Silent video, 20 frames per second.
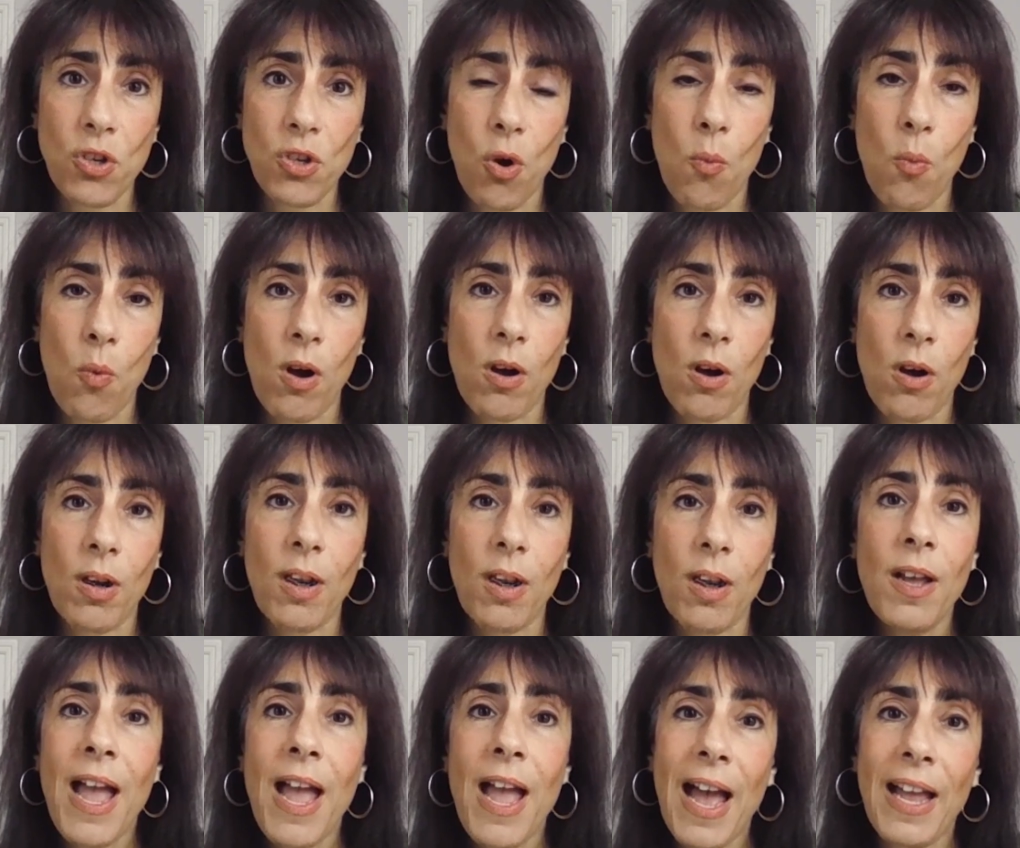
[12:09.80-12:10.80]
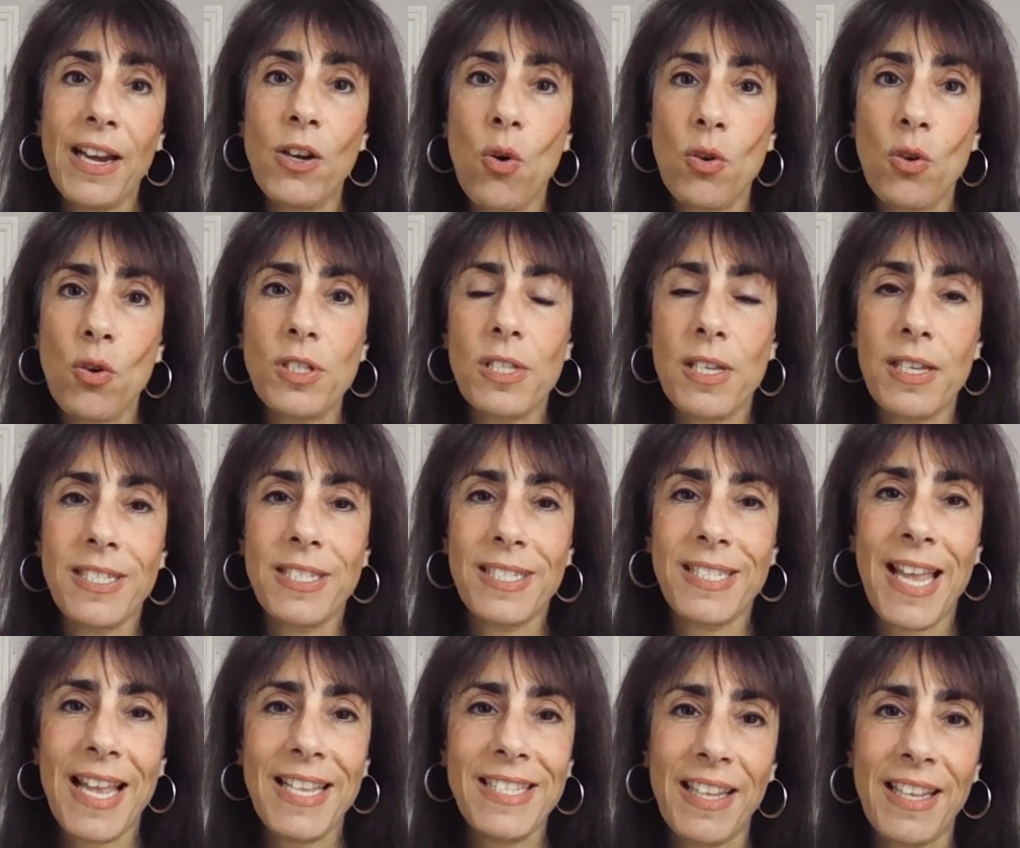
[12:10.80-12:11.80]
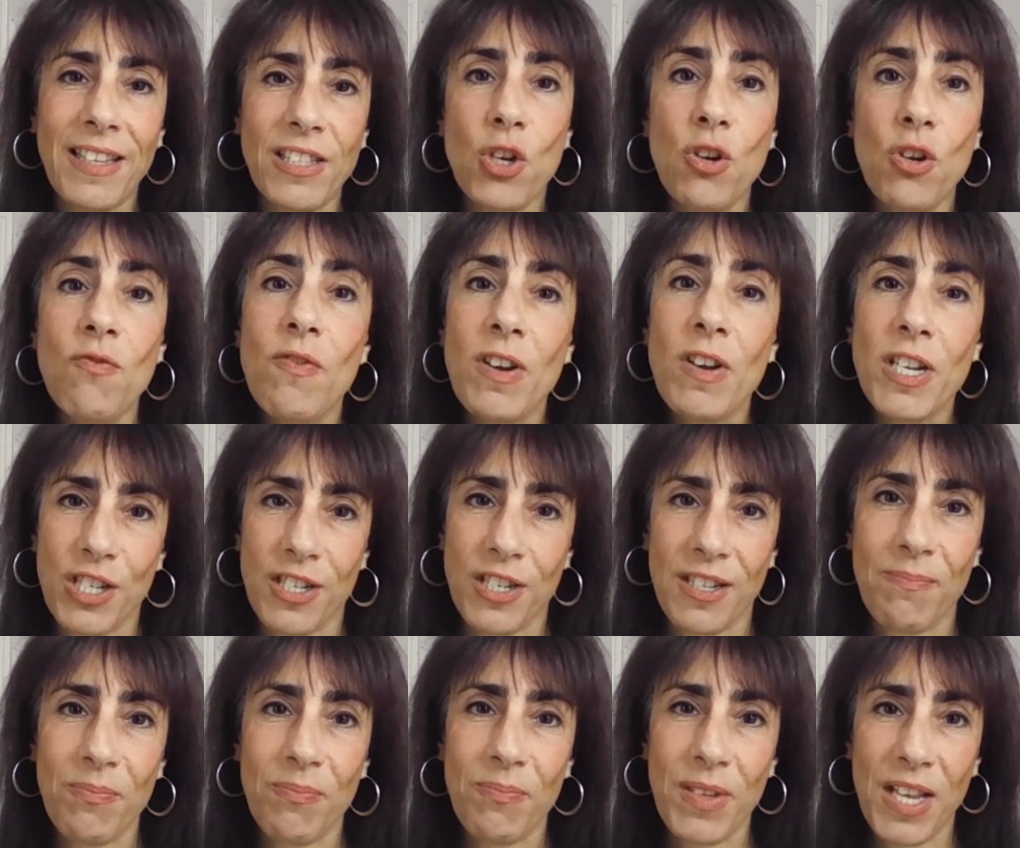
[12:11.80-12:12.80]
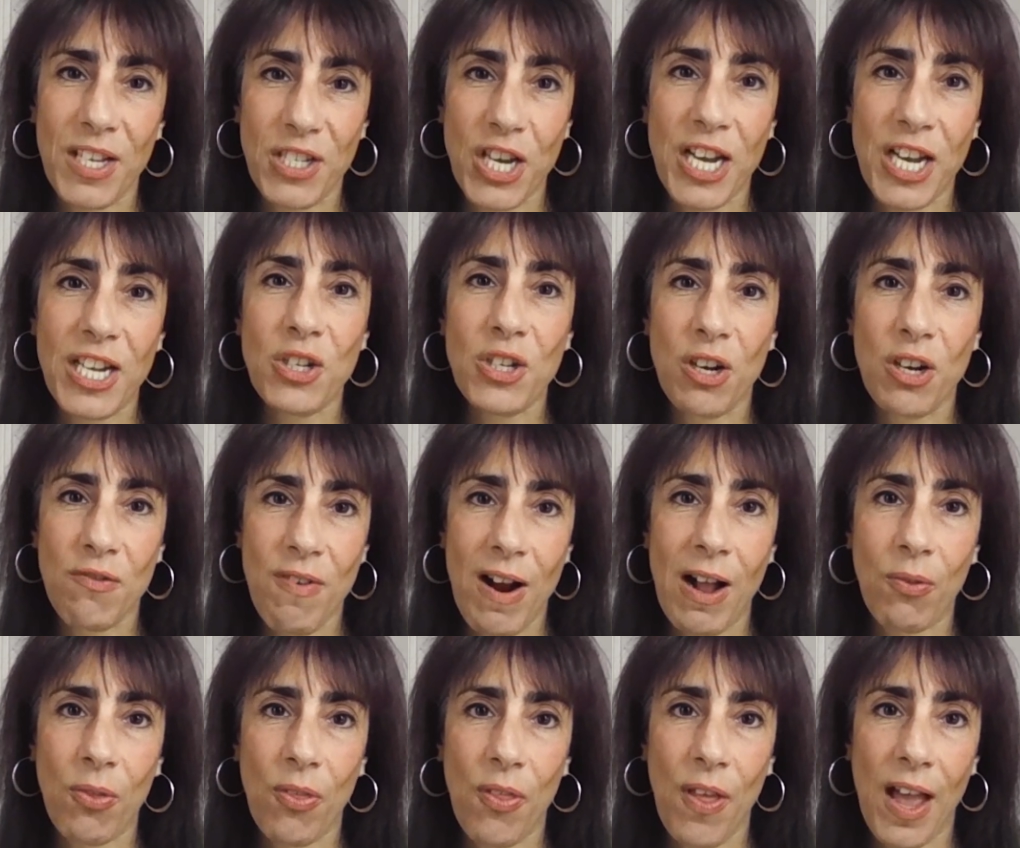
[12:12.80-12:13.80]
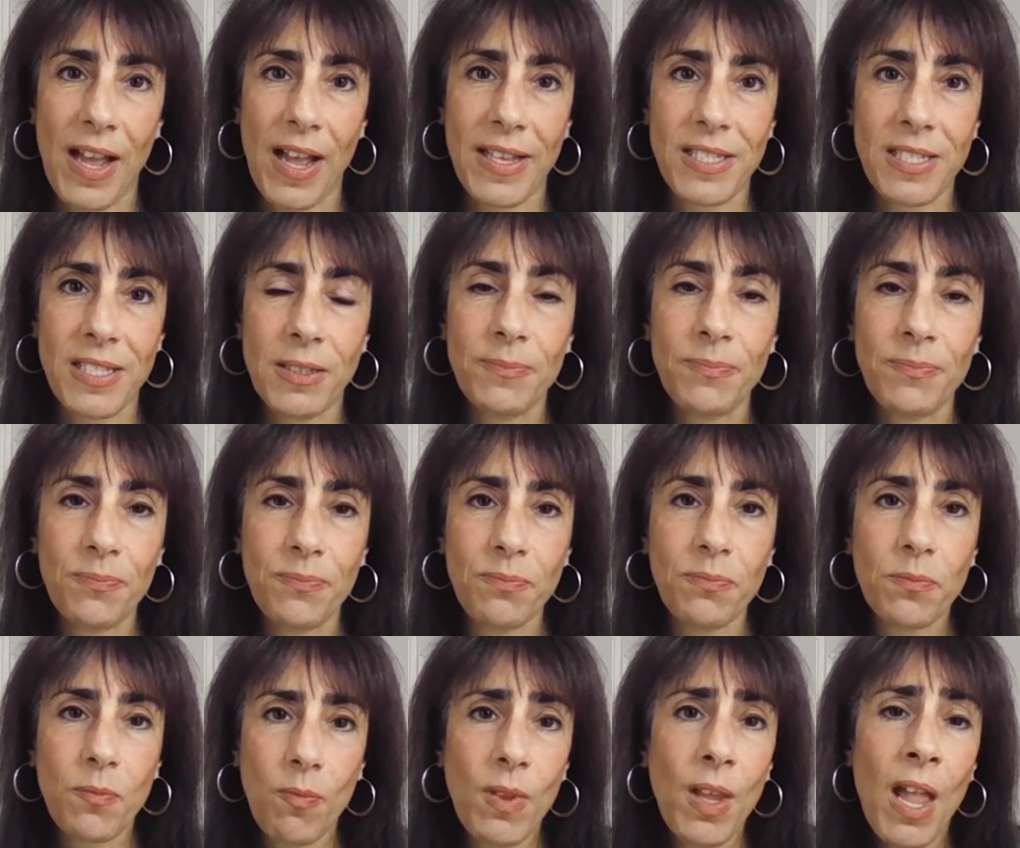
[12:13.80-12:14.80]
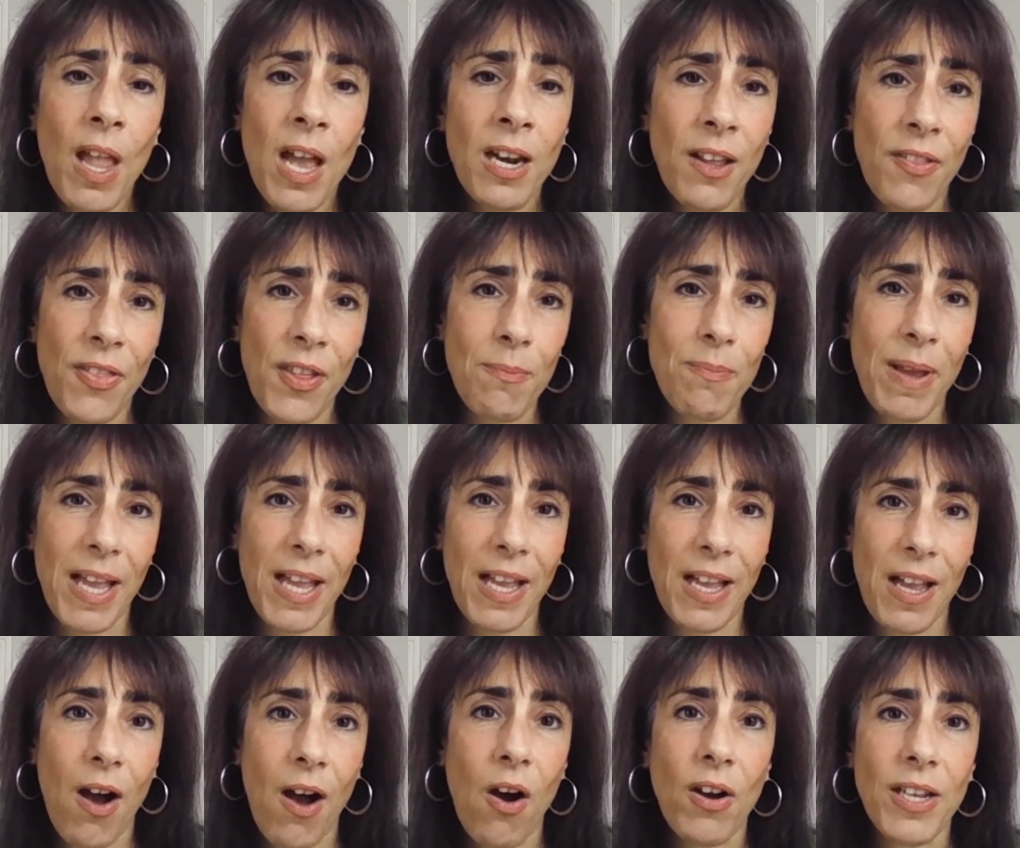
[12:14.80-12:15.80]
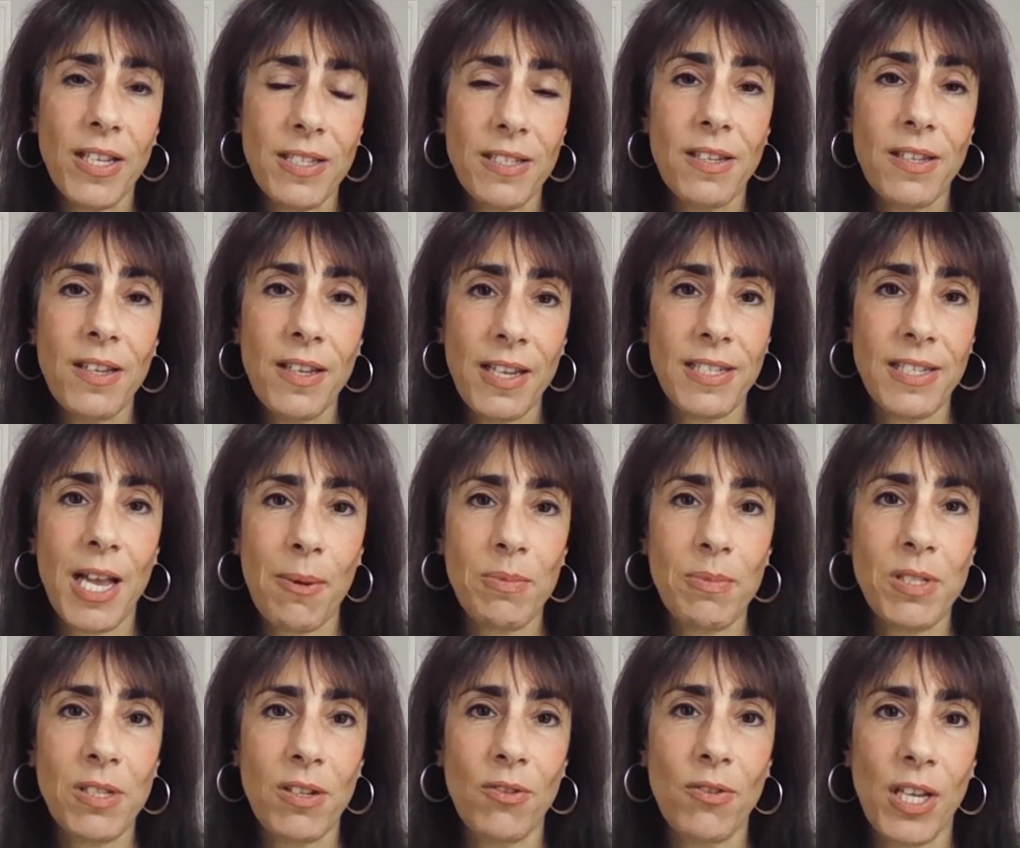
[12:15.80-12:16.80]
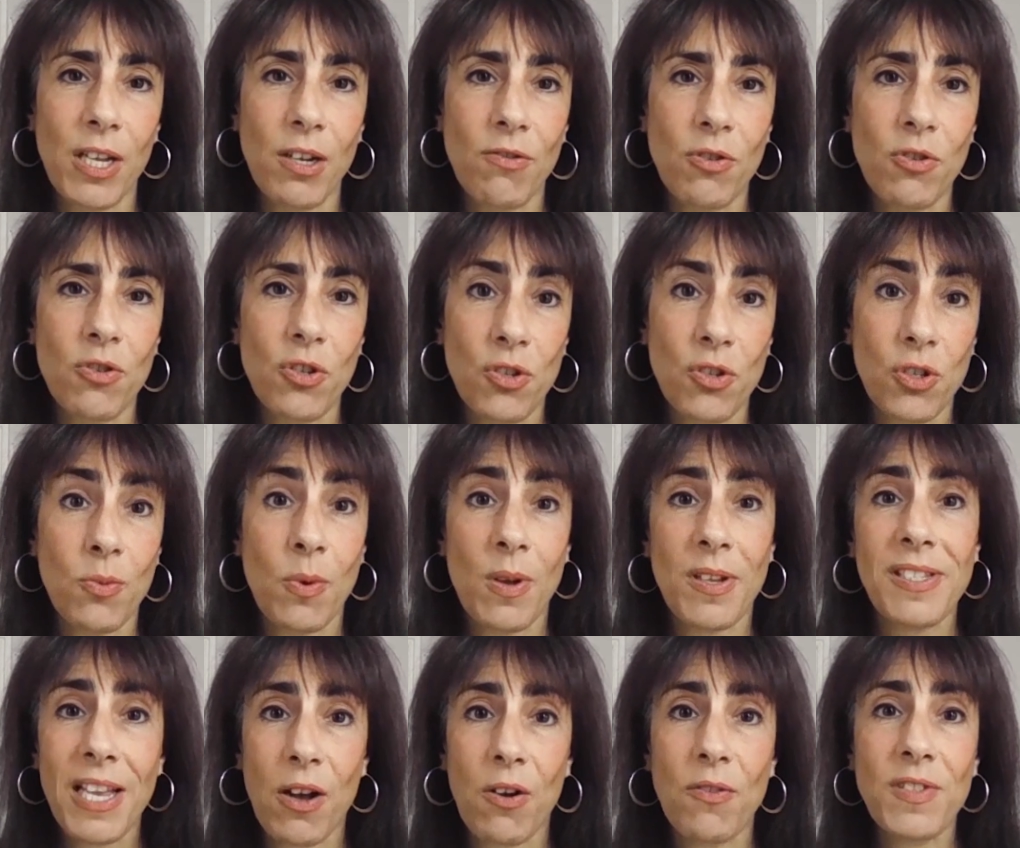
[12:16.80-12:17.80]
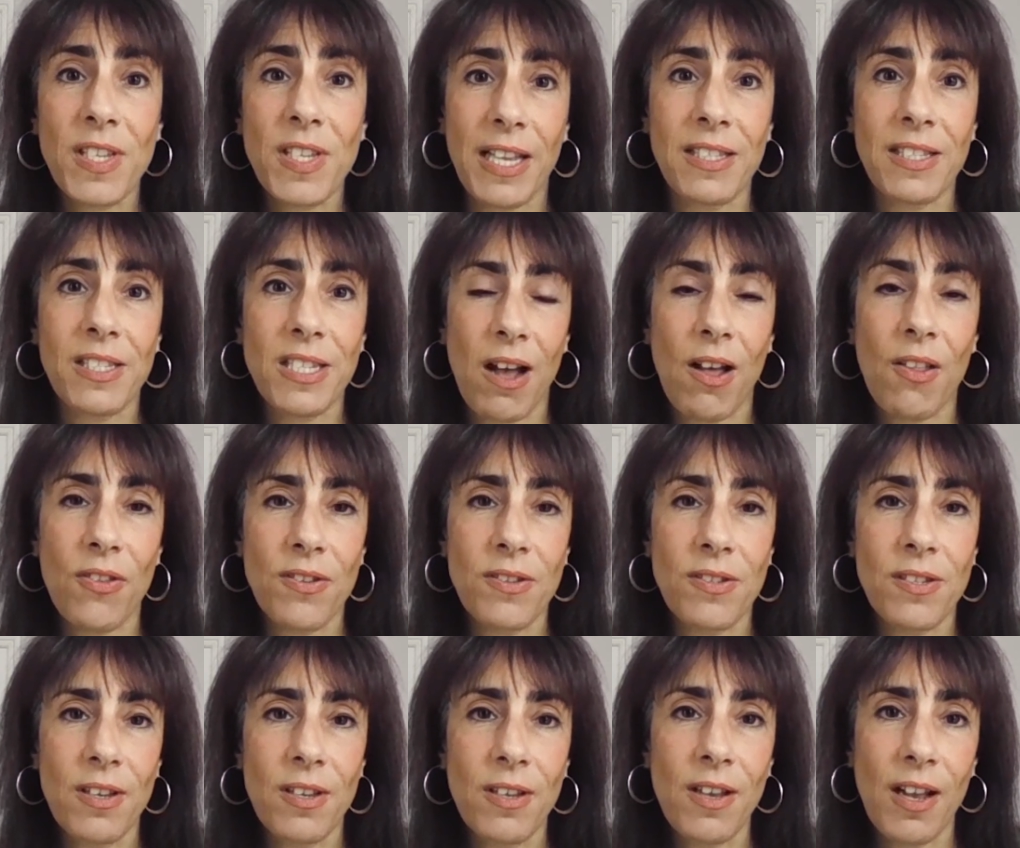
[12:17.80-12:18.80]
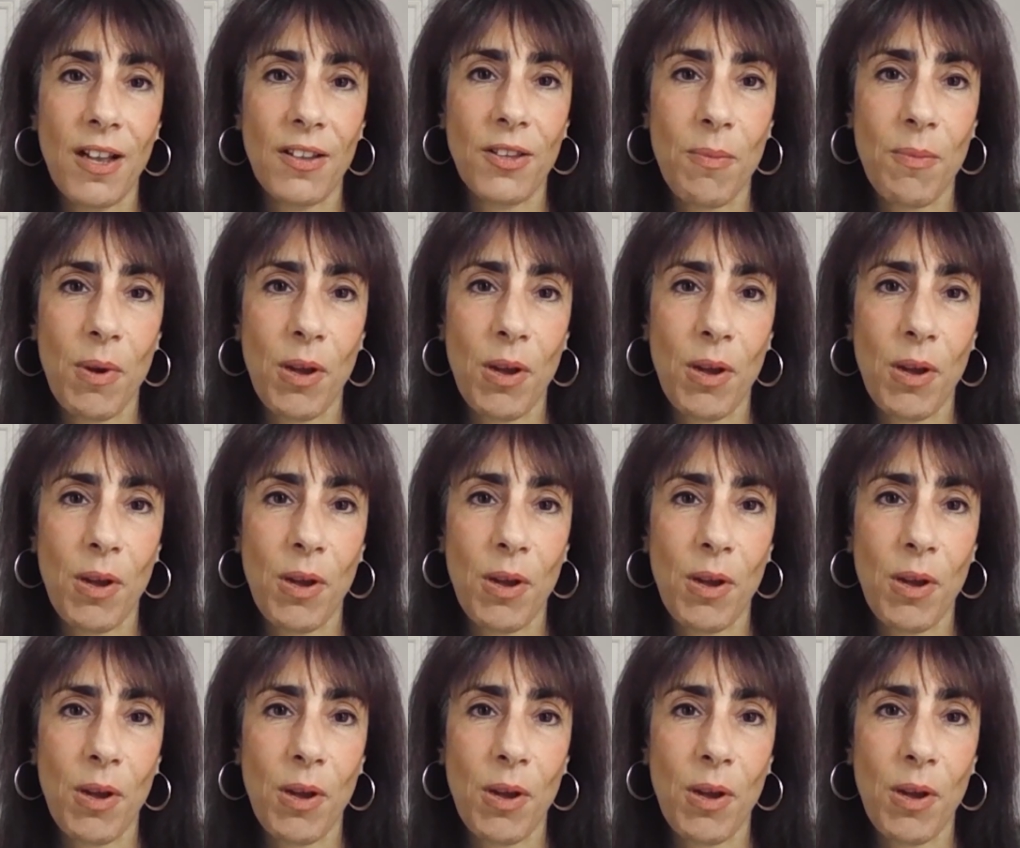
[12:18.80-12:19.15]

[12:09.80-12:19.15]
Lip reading: not work, and not setting too rigid a schedule around that. Sure. And I think being kind is absolutely crucial to ourselves and to others at the